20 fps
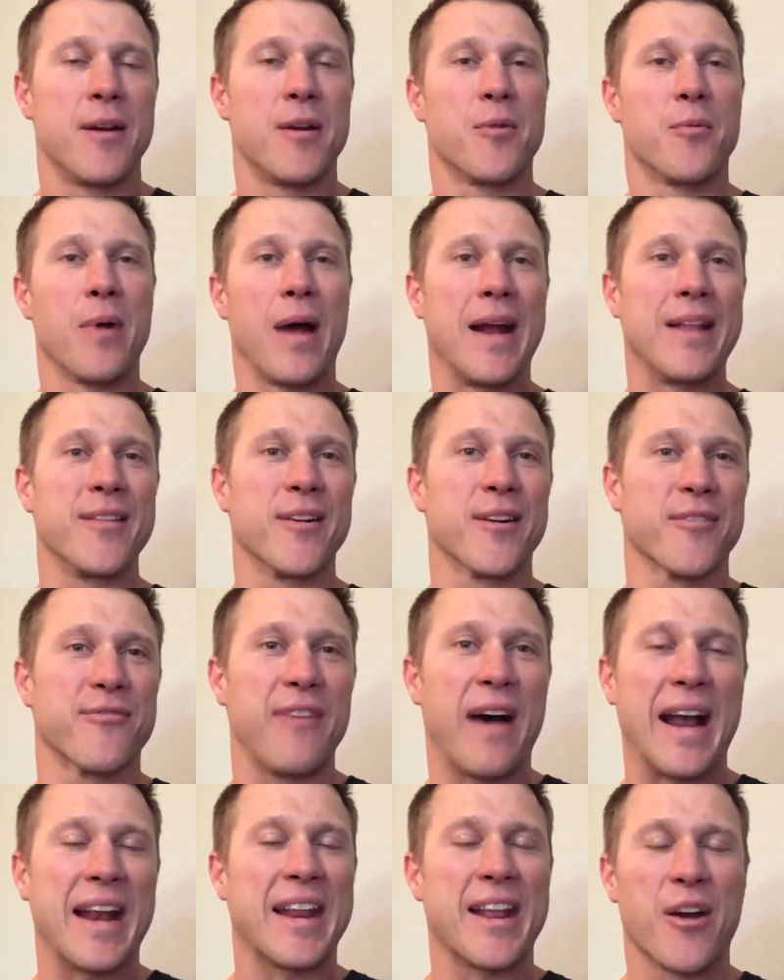right? They're
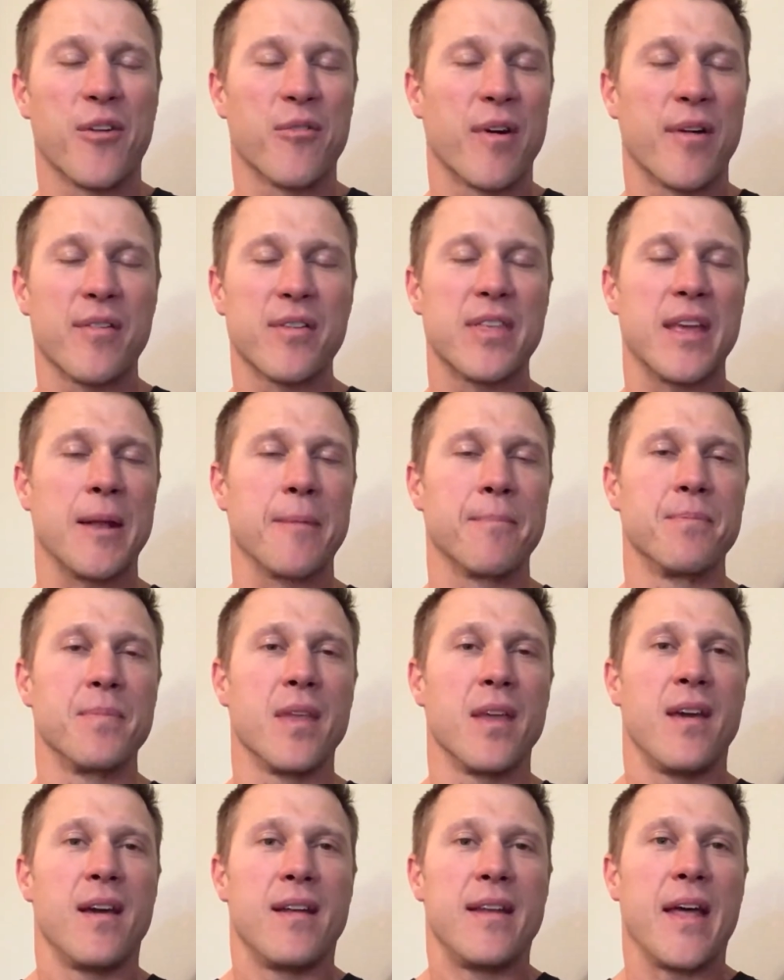fighting over everything.
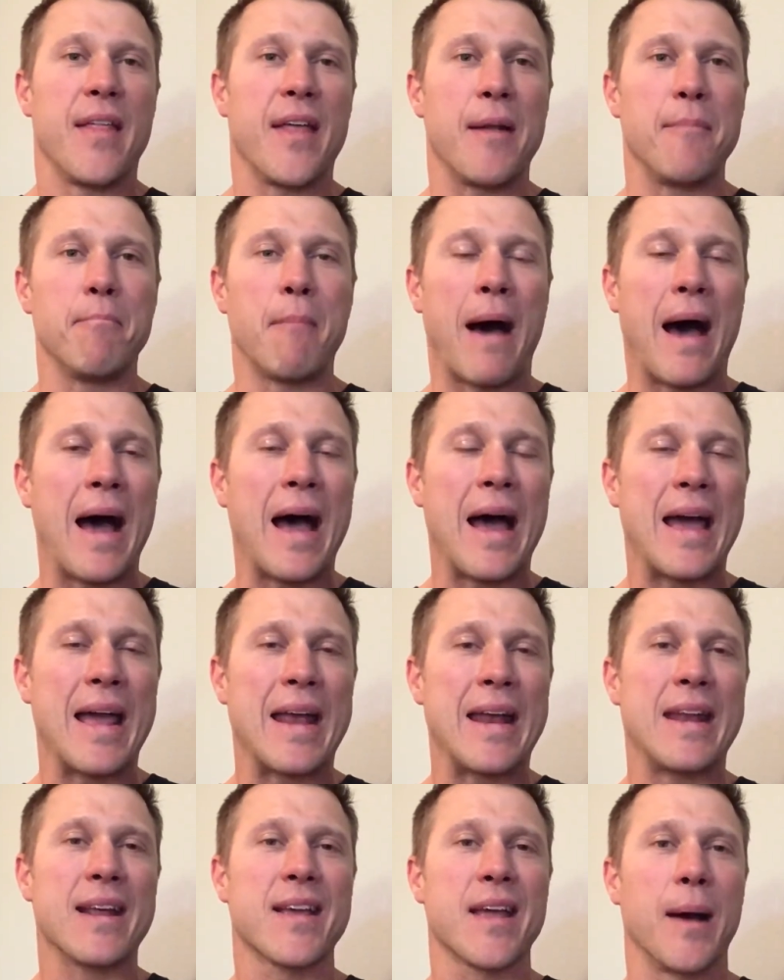Now that
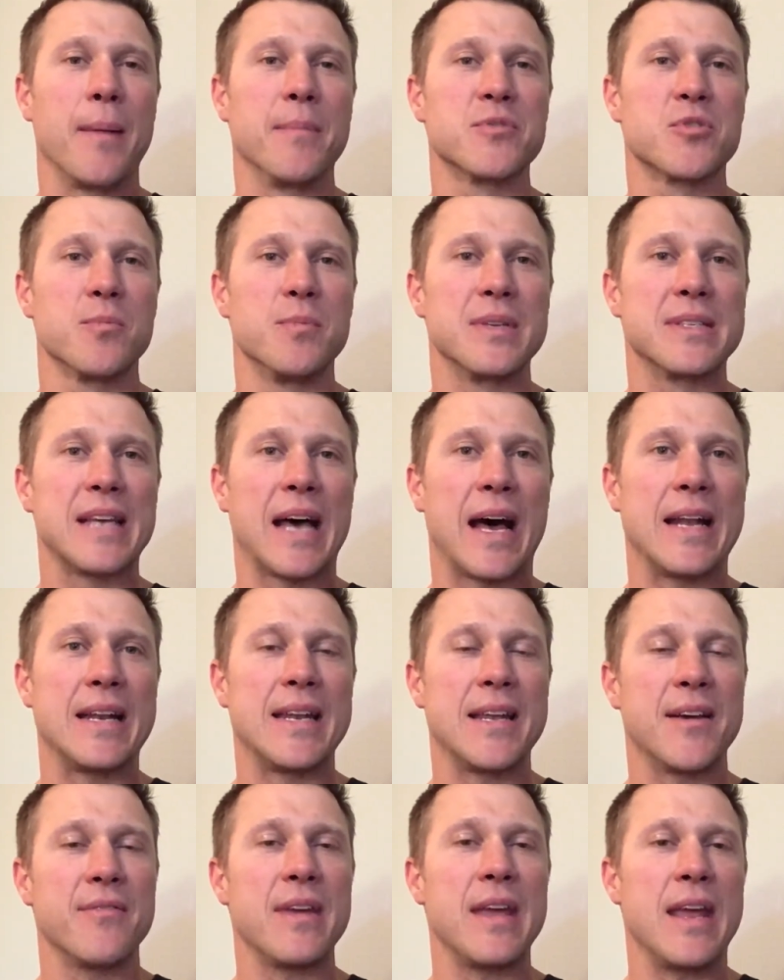mine comes from this
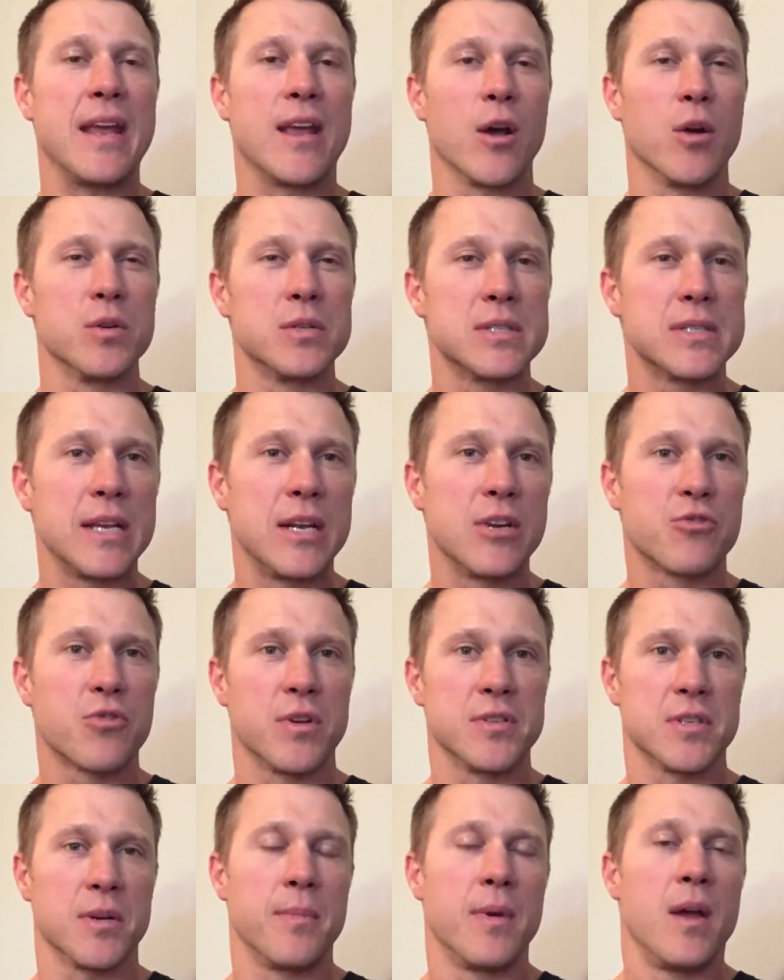idea of
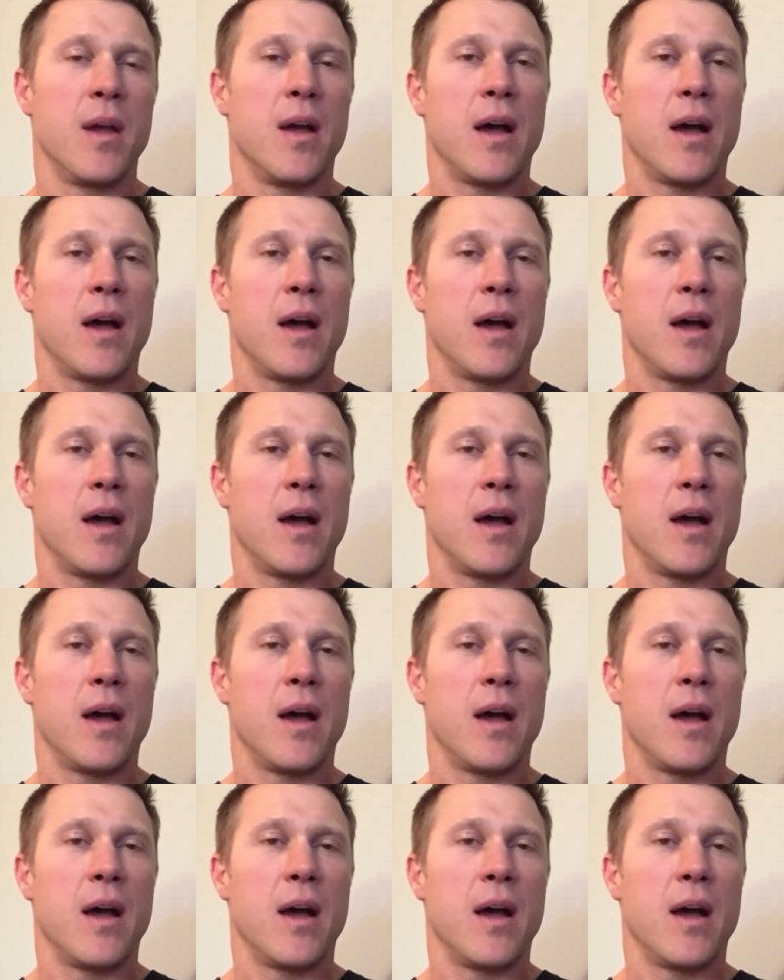egocentrism.